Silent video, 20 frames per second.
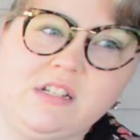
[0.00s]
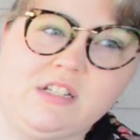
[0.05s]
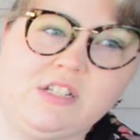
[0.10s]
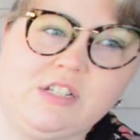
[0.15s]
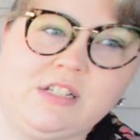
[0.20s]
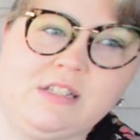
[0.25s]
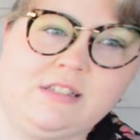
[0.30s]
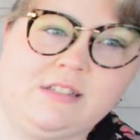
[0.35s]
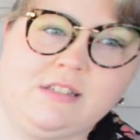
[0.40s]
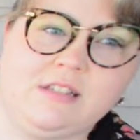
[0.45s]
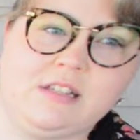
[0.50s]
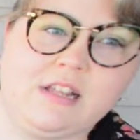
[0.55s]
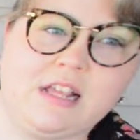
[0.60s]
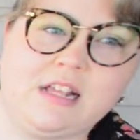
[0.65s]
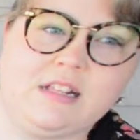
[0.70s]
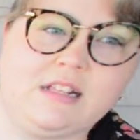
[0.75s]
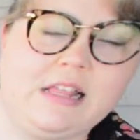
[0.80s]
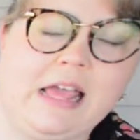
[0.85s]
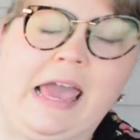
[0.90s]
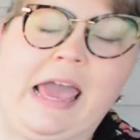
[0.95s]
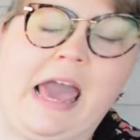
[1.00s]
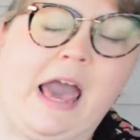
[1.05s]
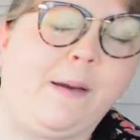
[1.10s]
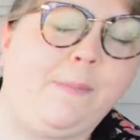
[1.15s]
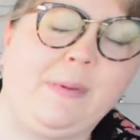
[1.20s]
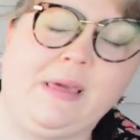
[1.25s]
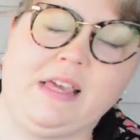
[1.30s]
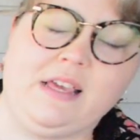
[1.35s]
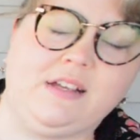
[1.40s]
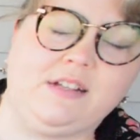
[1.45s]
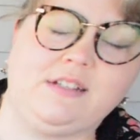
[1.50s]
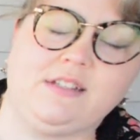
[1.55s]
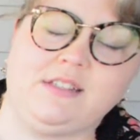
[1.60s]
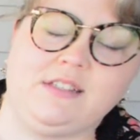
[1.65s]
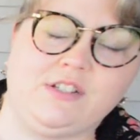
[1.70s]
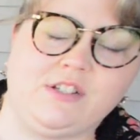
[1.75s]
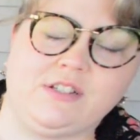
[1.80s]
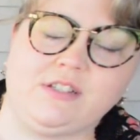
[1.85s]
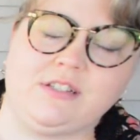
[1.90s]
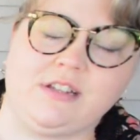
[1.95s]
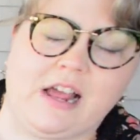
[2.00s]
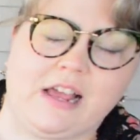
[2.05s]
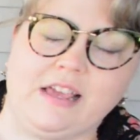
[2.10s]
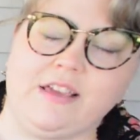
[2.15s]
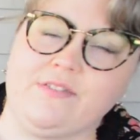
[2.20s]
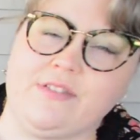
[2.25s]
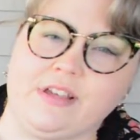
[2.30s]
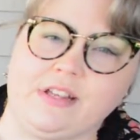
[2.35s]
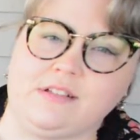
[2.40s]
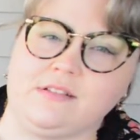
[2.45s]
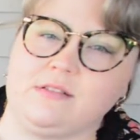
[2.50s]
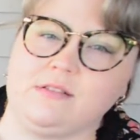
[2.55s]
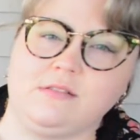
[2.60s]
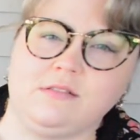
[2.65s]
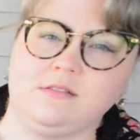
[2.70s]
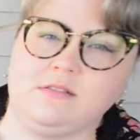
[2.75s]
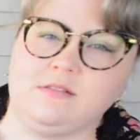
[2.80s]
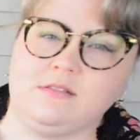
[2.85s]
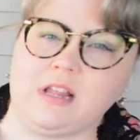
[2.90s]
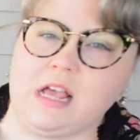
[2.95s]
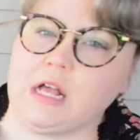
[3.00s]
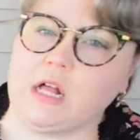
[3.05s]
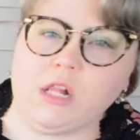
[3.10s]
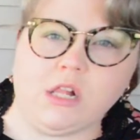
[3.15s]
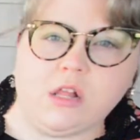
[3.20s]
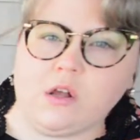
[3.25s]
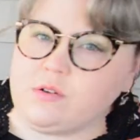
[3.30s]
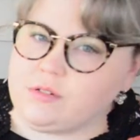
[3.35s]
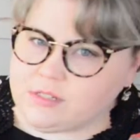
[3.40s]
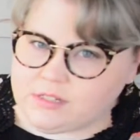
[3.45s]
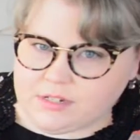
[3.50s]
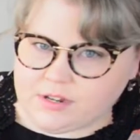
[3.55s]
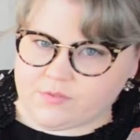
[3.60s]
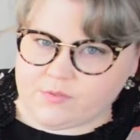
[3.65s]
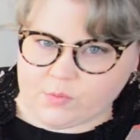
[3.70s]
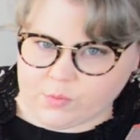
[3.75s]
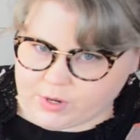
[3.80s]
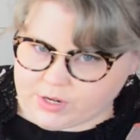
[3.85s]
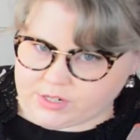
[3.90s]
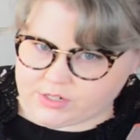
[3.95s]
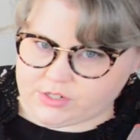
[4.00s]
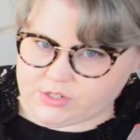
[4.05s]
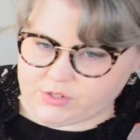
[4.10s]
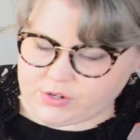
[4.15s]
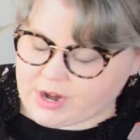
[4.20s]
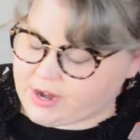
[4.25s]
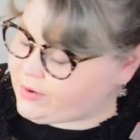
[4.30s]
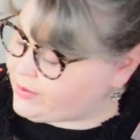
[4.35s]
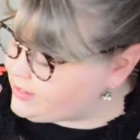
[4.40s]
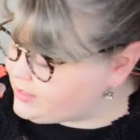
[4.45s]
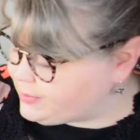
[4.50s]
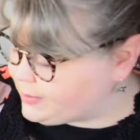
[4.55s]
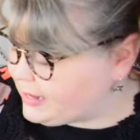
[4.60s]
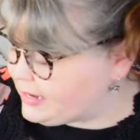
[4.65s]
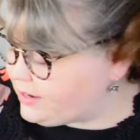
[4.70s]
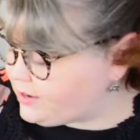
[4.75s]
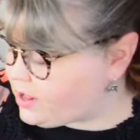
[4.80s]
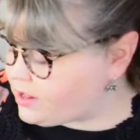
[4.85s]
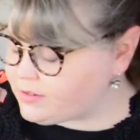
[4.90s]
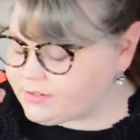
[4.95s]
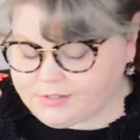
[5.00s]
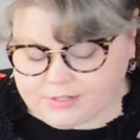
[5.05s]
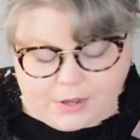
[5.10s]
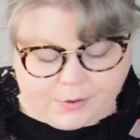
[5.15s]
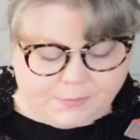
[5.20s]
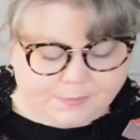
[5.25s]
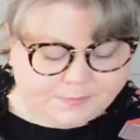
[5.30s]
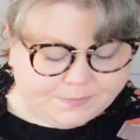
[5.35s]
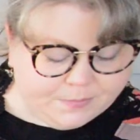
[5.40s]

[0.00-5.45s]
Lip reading: just happy is just not even a close enough word to try to explain it all. So